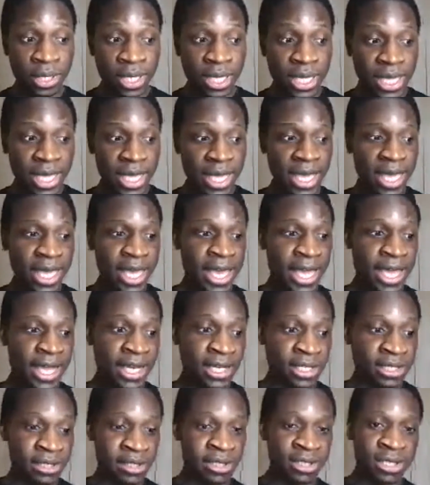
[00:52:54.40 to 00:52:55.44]
and
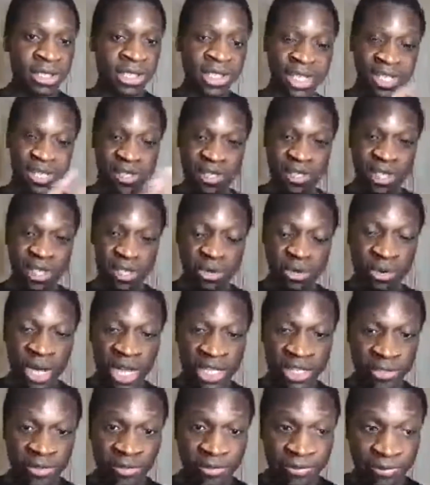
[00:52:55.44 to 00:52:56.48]
they see you as a
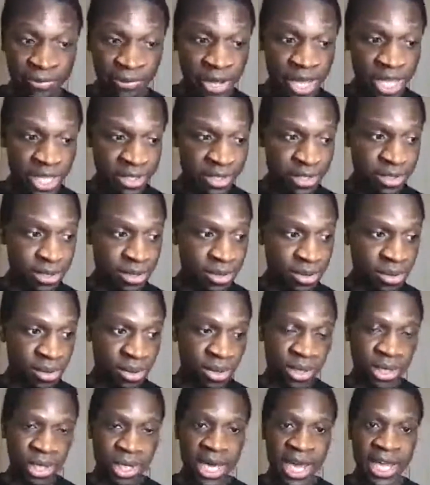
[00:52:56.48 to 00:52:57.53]
threat
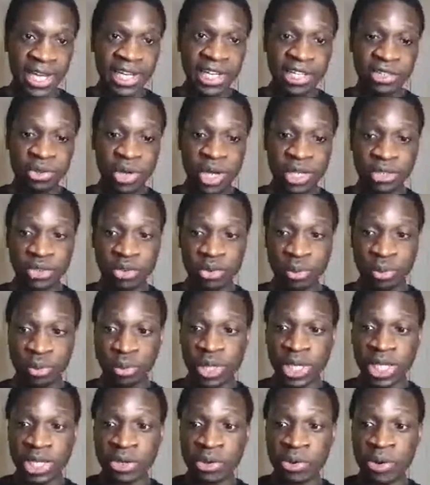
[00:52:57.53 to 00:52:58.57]
and they try to bring
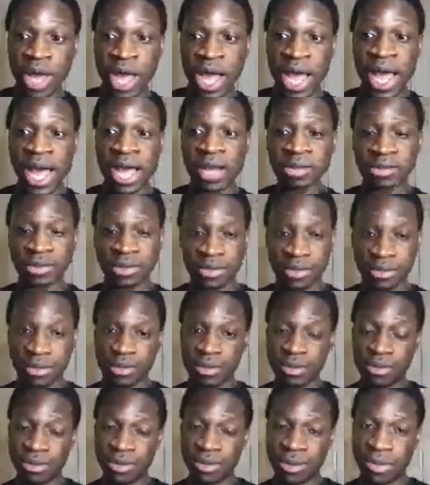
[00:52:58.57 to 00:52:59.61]
you out
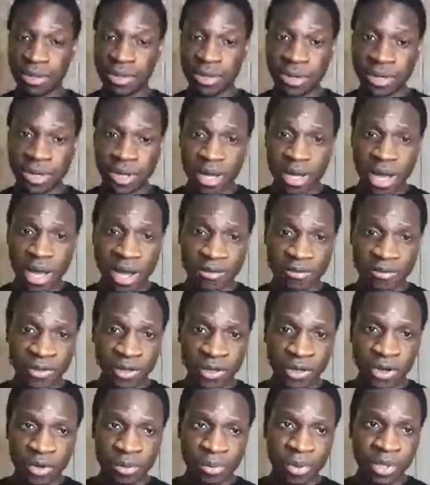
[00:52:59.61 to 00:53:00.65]
of the
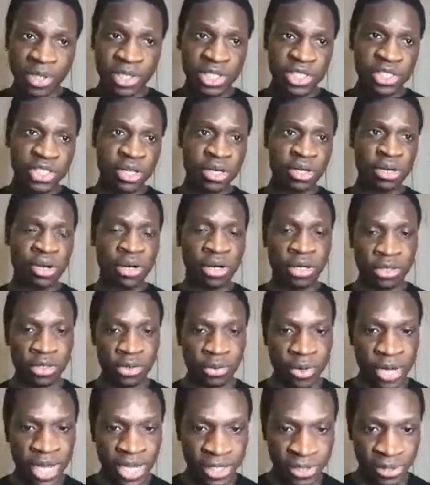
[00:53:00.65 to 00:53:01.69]
competition or the
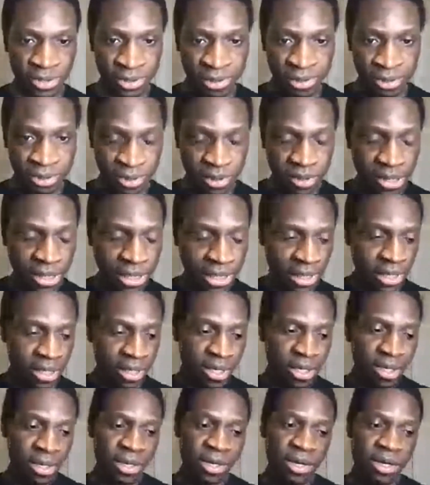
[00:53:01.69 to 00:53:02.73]
race.
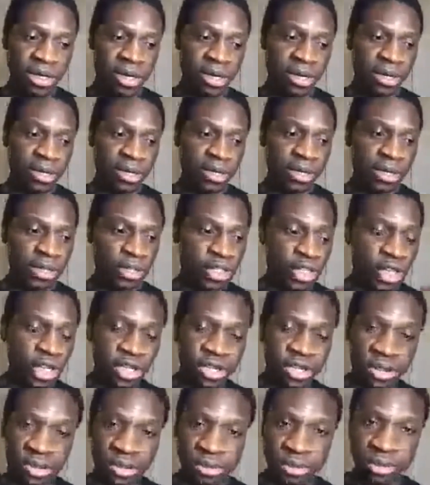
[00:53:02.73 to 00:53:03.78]

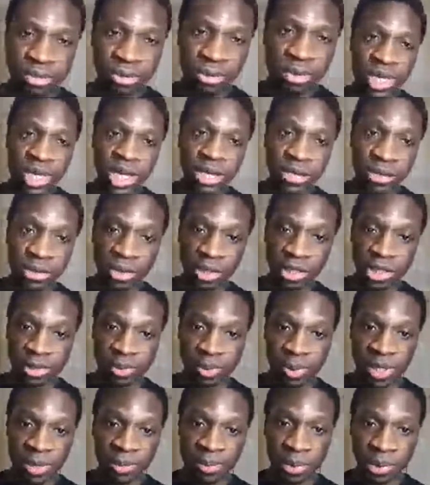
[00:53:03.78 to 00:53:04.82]
Just look those
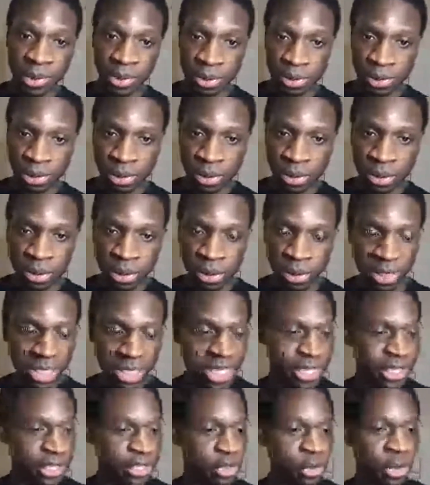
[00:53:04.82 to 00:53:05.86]
people,
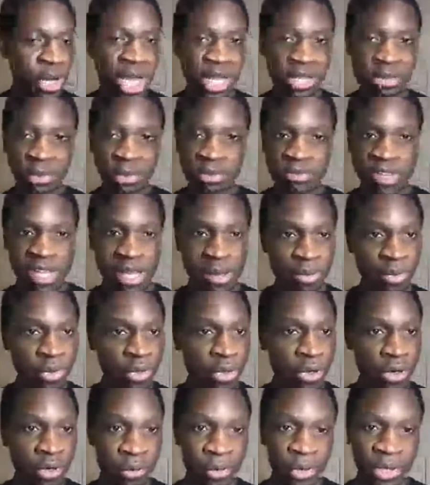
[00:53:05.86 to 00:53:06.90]
interact with them
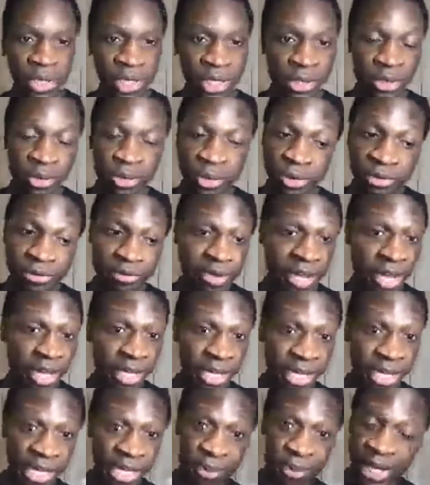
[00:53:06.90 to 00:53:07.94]
normally. You will find
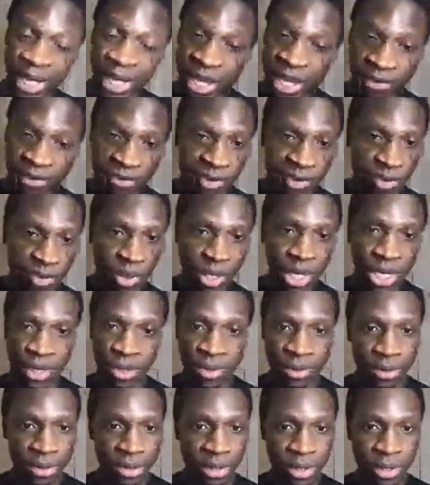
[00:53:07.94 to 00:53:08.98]
them everywhere.
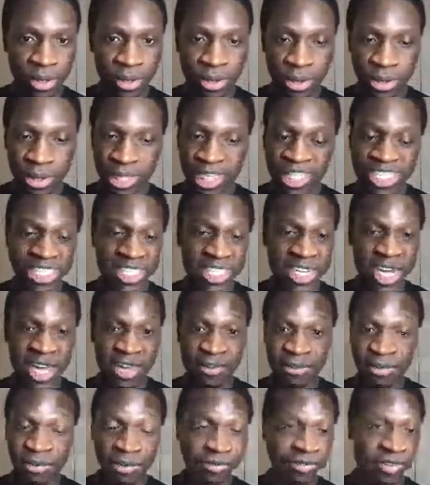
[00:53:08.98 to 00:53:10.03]
It's like
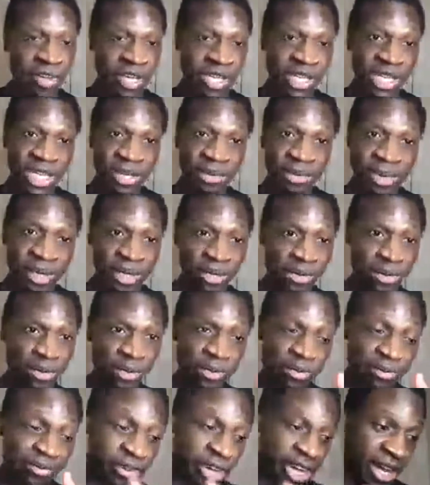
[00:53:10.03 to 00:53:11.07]
you'll find
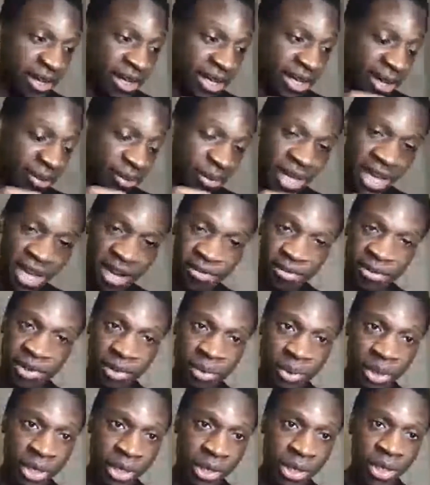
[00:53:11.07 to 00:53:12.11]
them
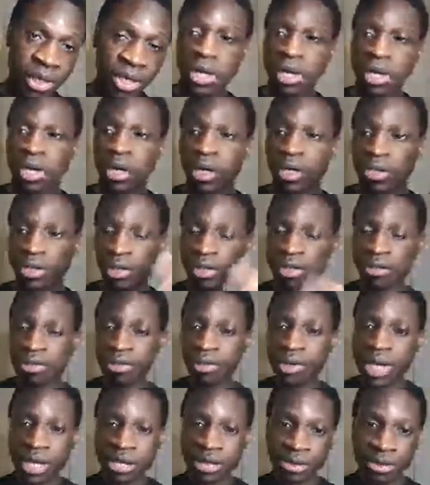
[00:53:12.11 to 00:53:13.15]
everywhere. Just
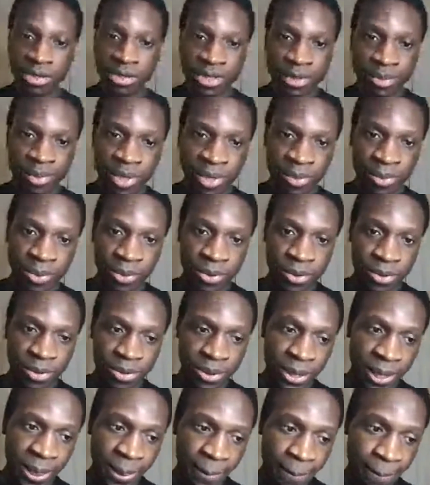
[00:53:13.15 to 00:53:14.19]
look at those
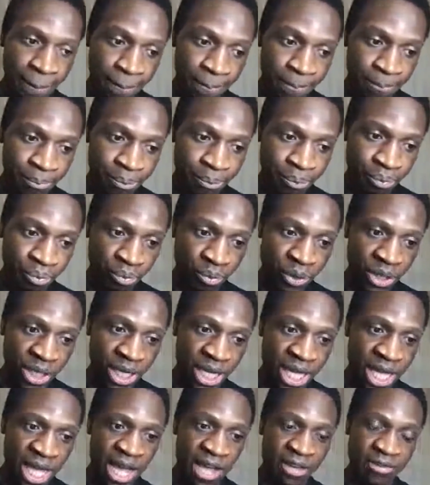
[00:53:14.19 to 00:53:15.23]
people,
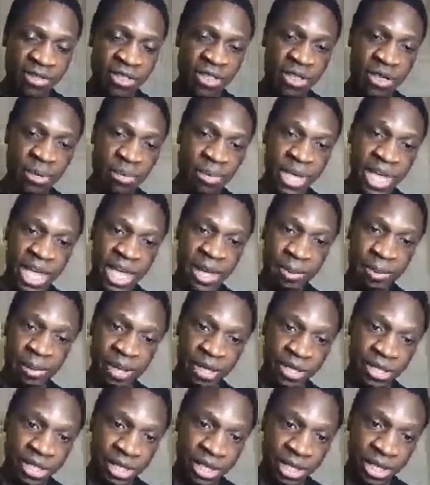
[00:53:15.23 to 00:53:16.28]
have some
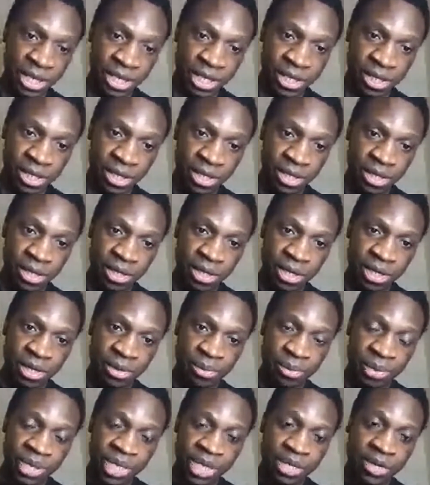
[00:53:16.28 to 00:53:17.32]
empathy,
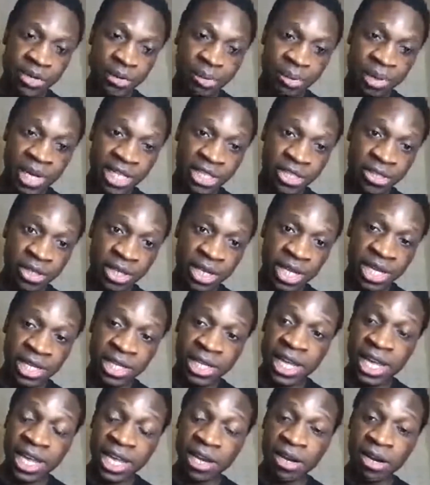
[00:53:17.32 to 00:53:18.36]
be compassionate
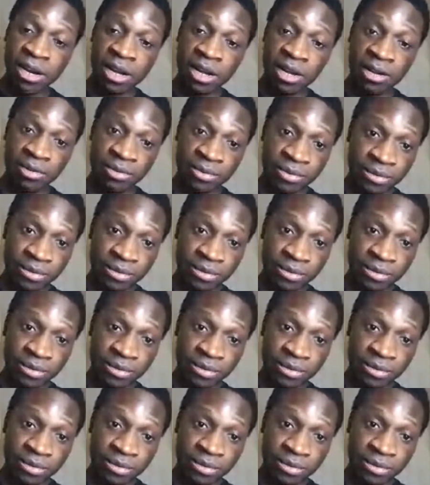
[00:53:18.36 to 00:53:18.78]
and love.